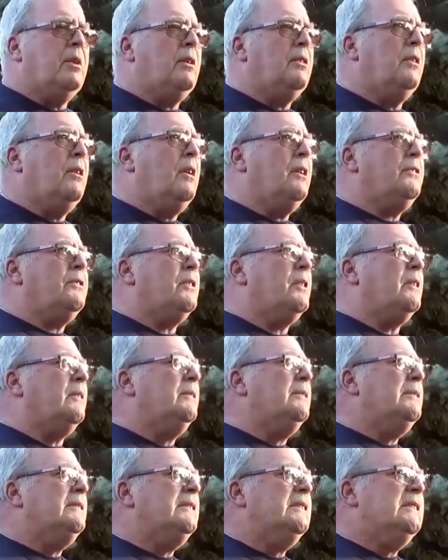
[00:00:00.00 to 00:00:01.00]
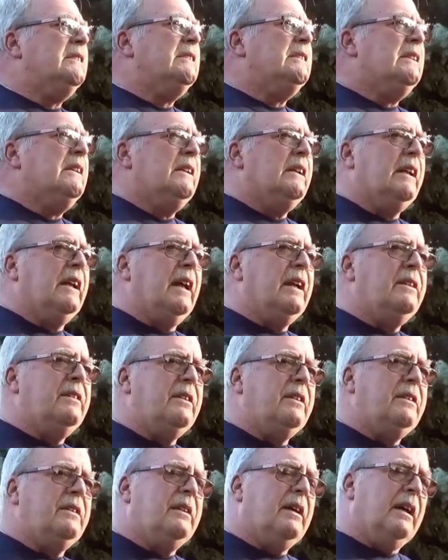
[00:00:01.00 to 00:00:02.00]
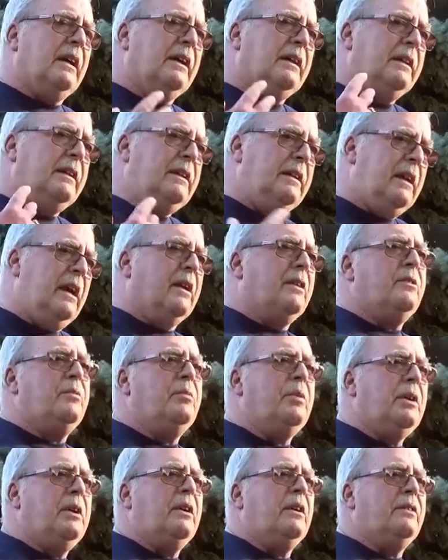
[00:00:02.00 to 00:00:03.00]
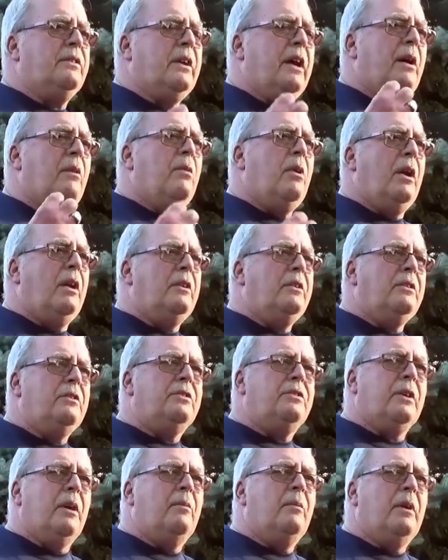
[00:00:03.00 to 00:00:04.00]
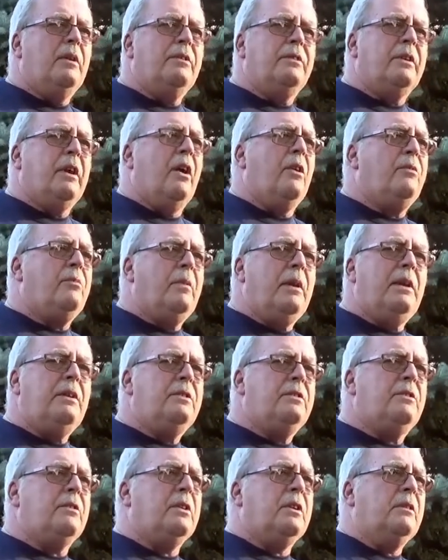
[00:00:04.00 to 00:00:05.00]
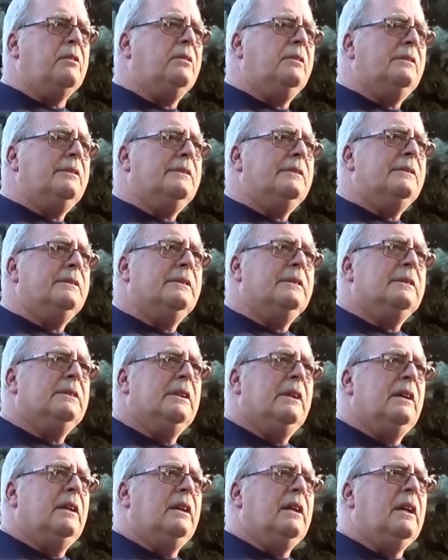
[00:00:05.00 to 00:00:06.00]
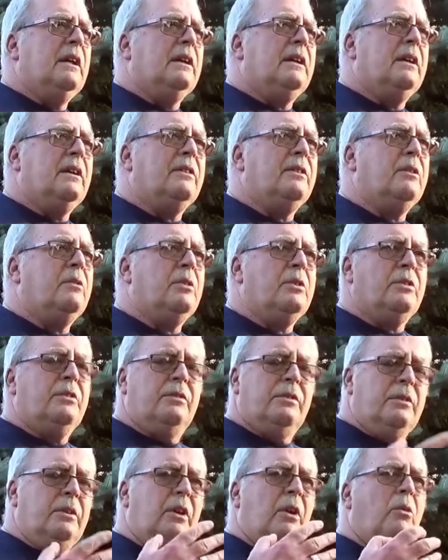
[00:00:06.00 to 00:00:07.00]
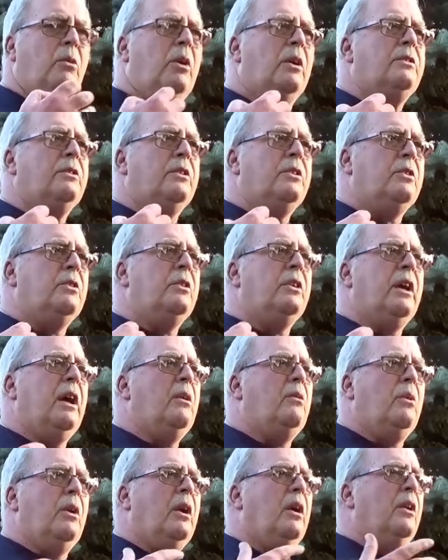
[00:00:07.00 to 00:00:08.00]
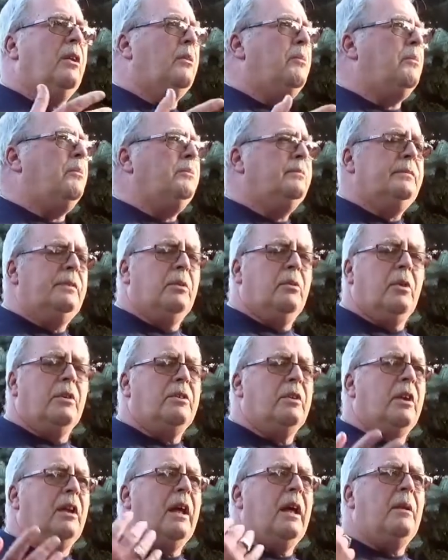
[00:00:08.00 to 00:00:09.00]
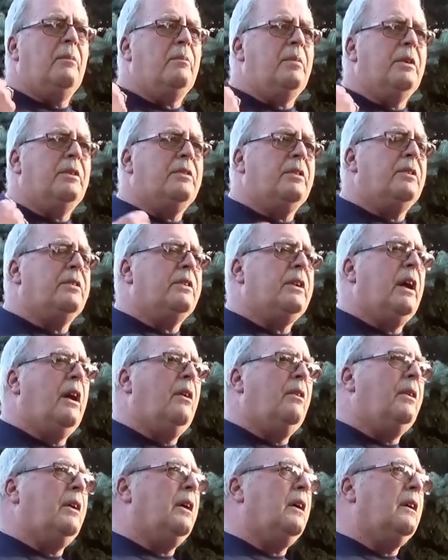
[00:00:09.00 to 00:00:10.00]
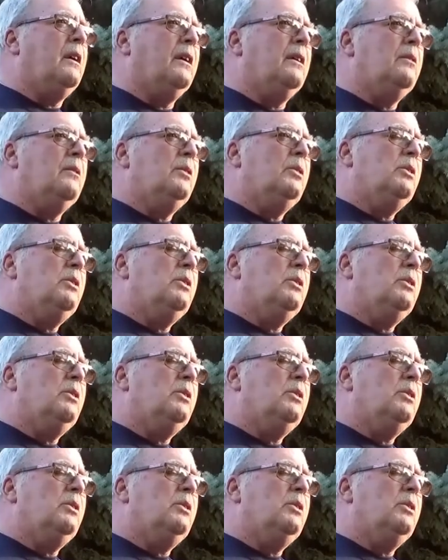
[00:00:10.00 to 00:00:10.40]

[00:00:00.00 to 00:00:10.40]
in Clawson? And I said, yes, because I want to do something on South Main Street. Because it was, wasn't doing that well. There wasn't a lot of business down there, and